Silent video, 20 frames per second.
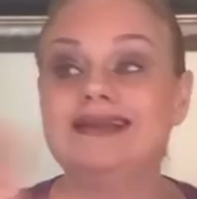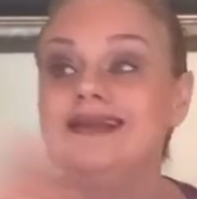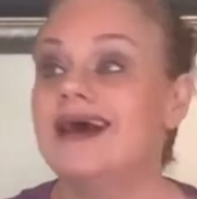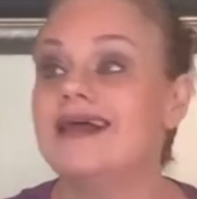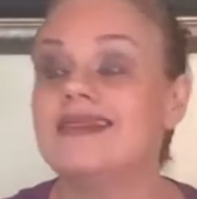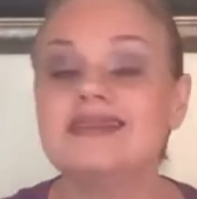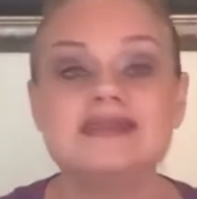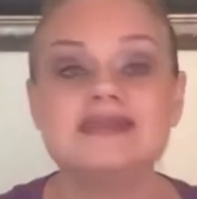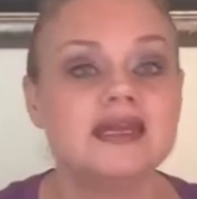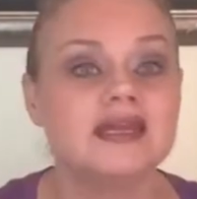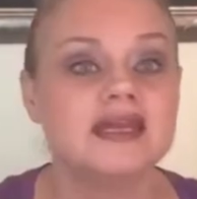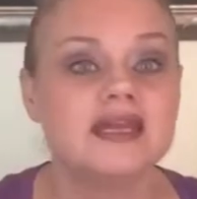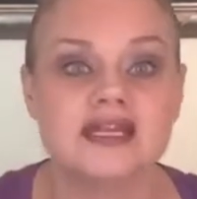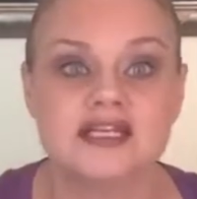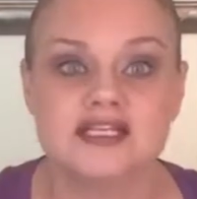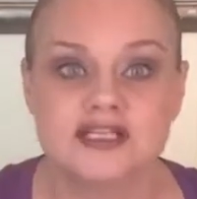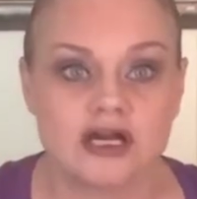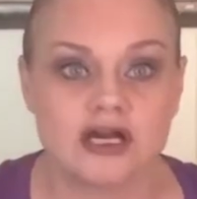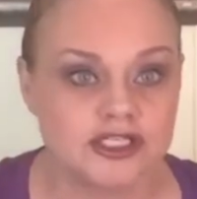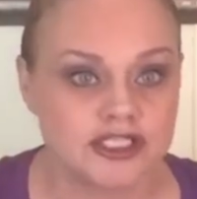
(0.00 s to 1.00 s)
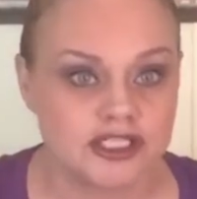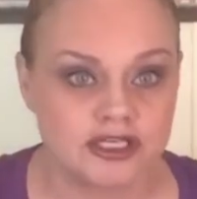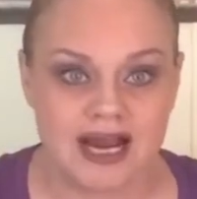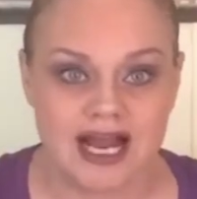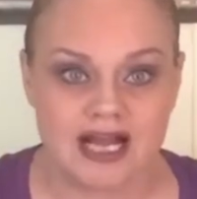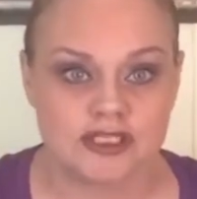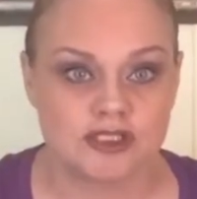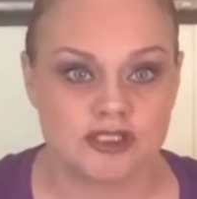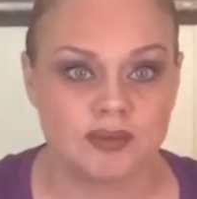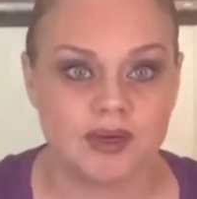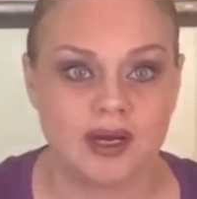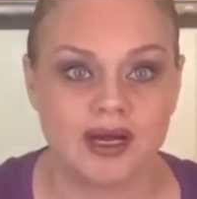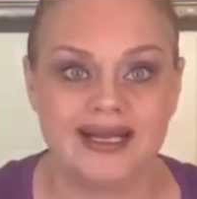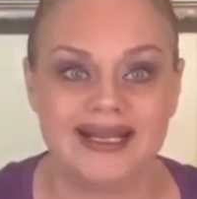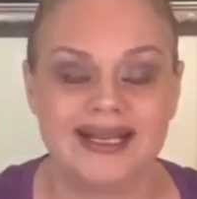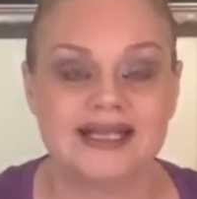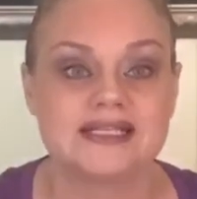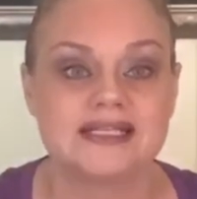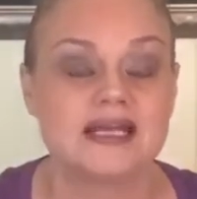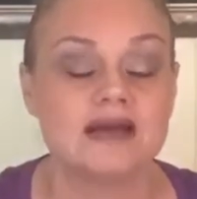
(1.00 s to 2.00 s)
Nothing can touch your astral
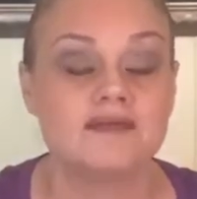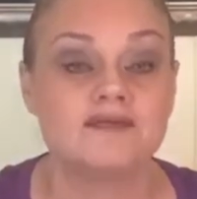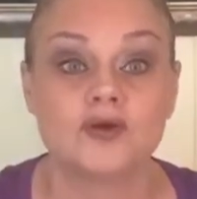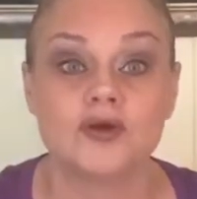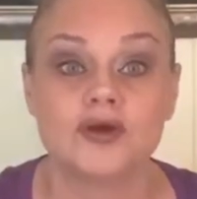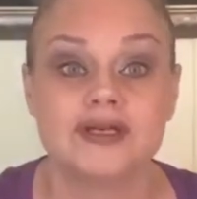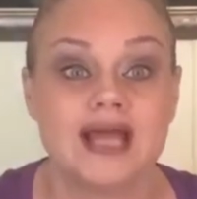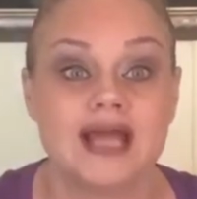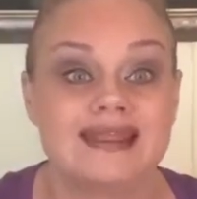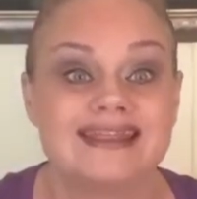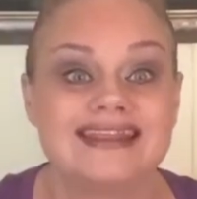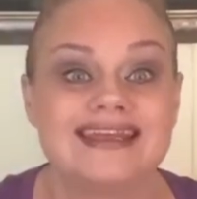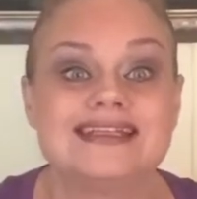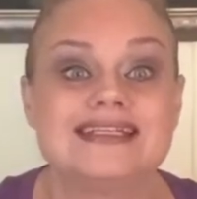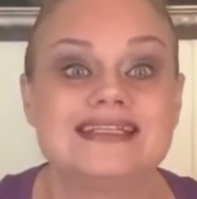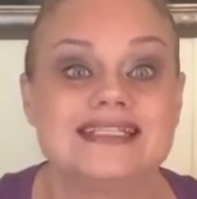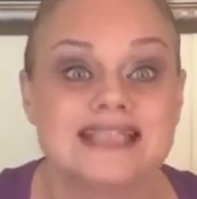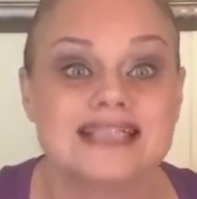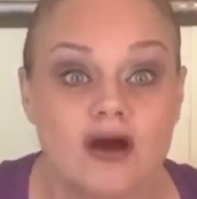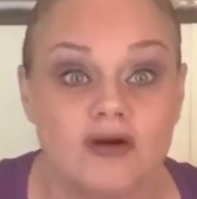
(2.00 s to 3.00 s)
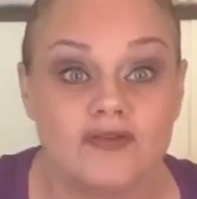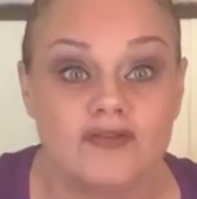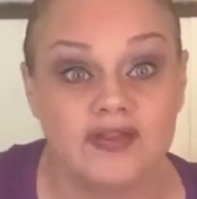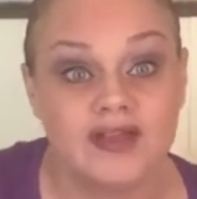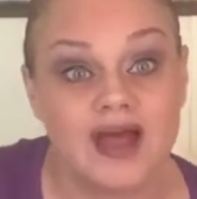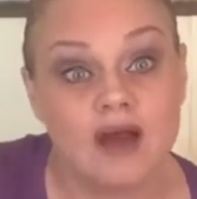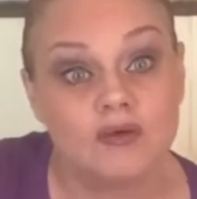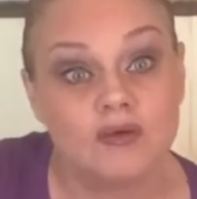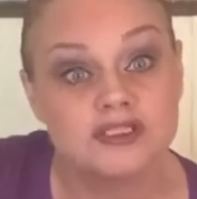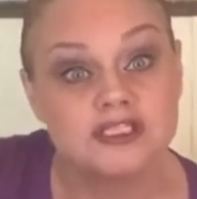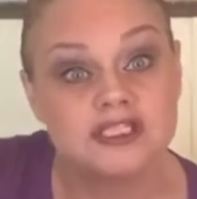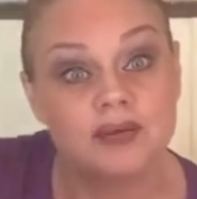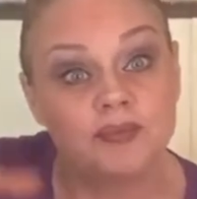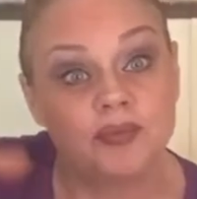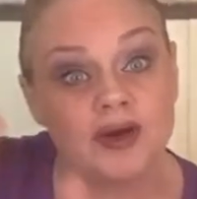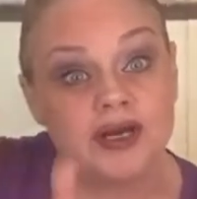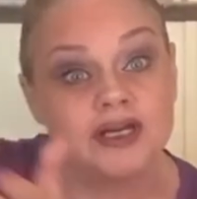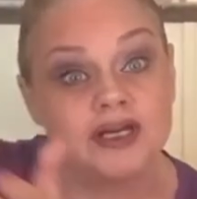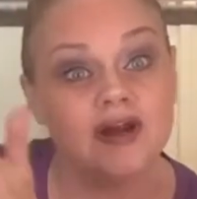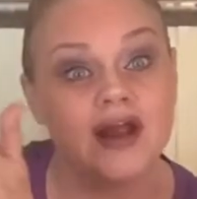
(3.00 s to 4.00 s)
body except for death itself. And that will
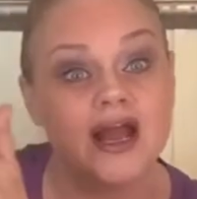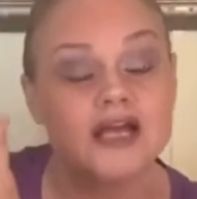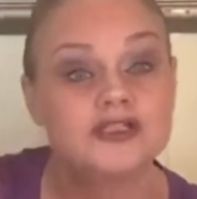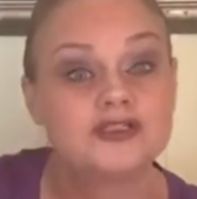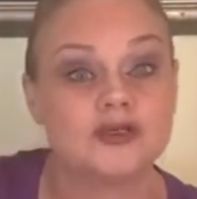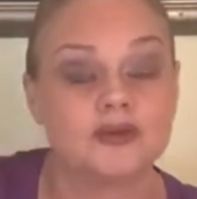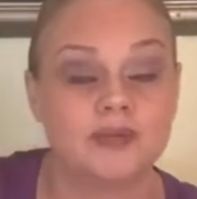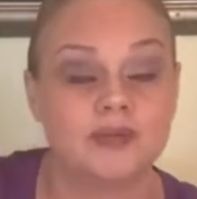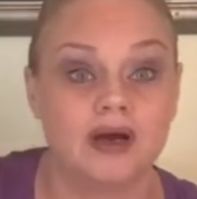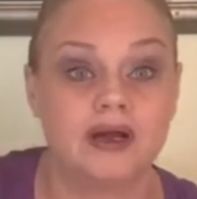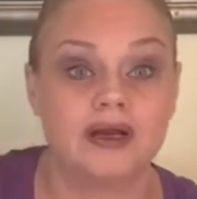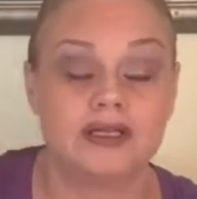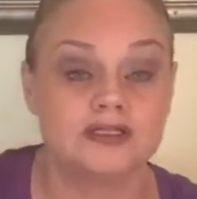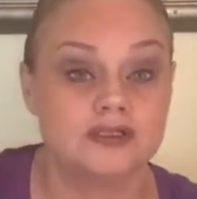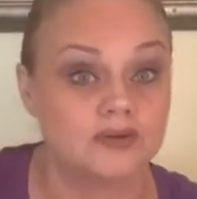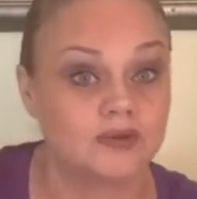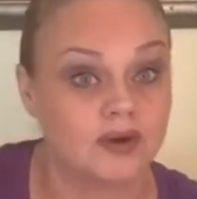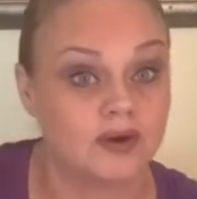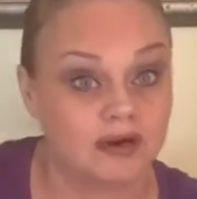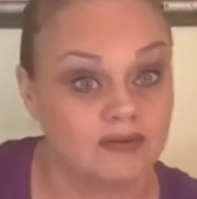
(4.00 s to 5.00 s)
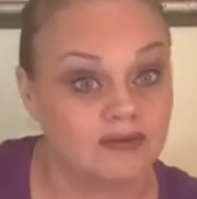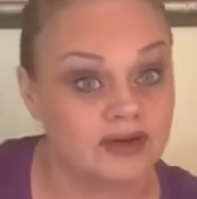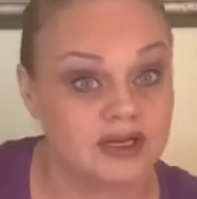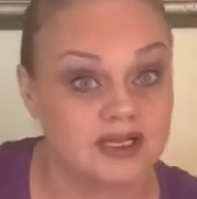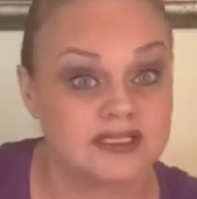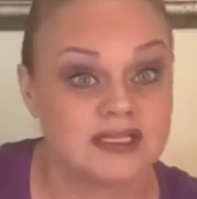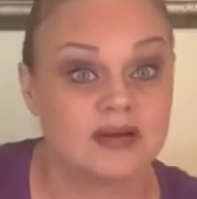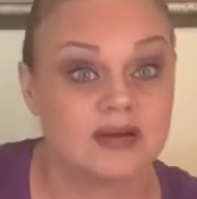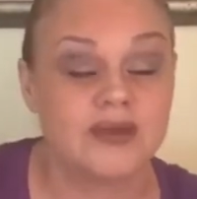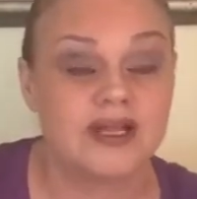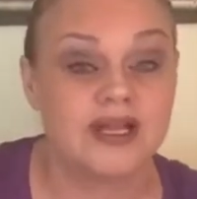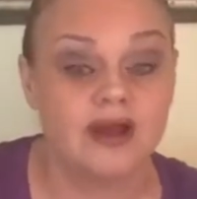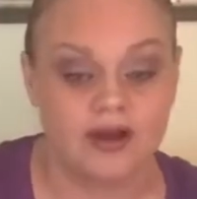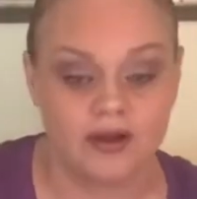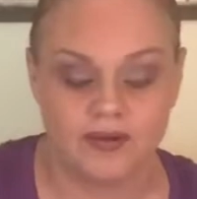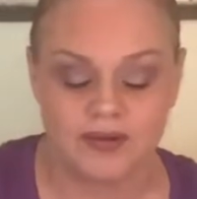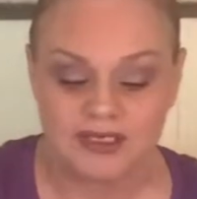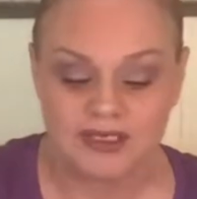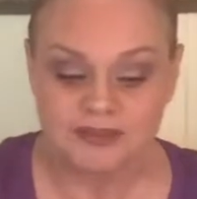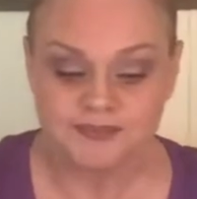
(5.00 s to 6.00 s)
separate your astral body to wherever it is that we
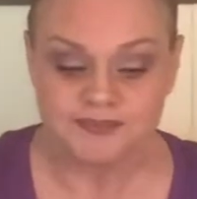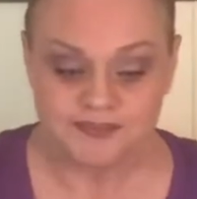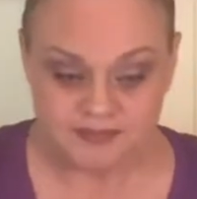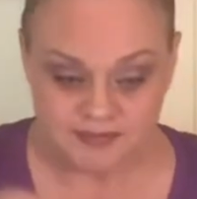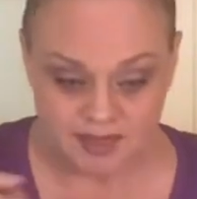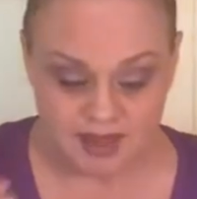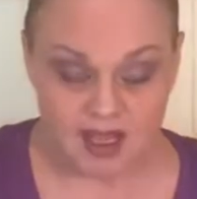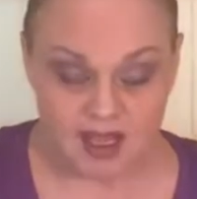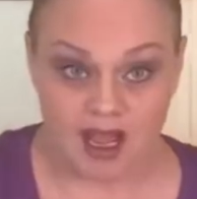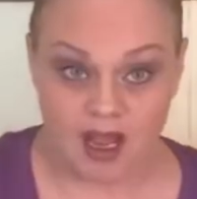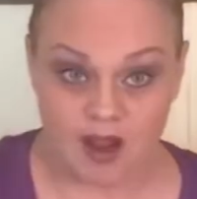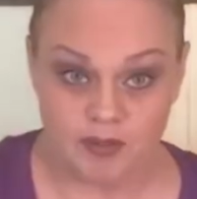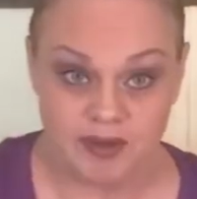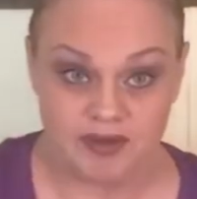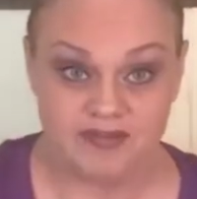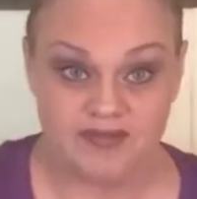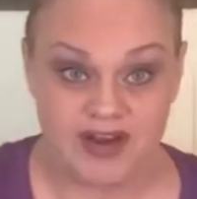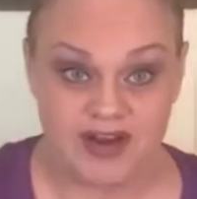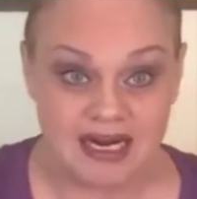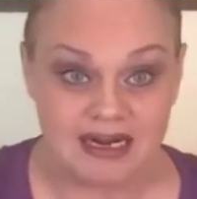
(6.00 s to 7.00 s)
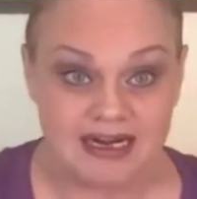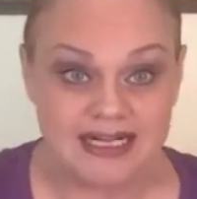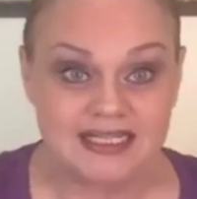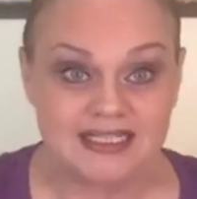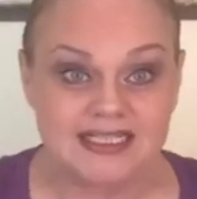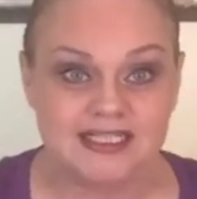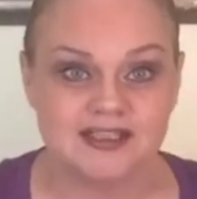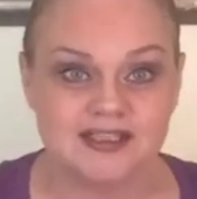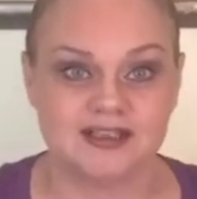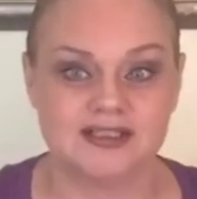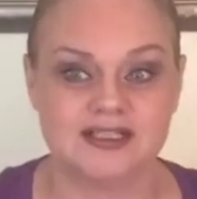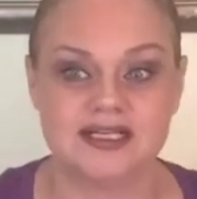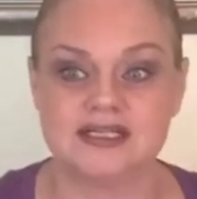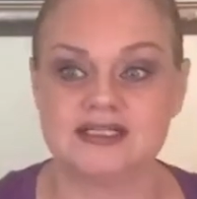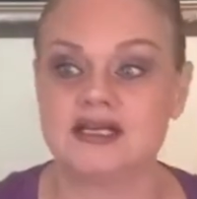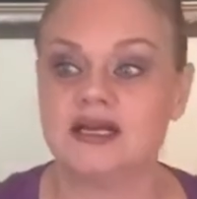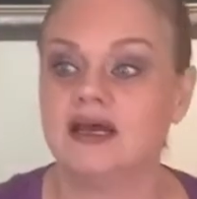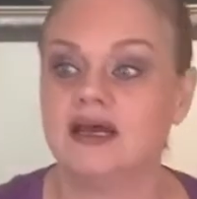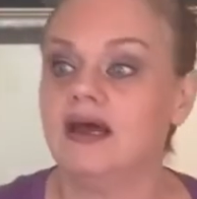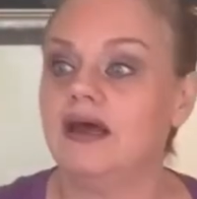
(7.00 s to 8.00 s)
go. I'll be very clear on this.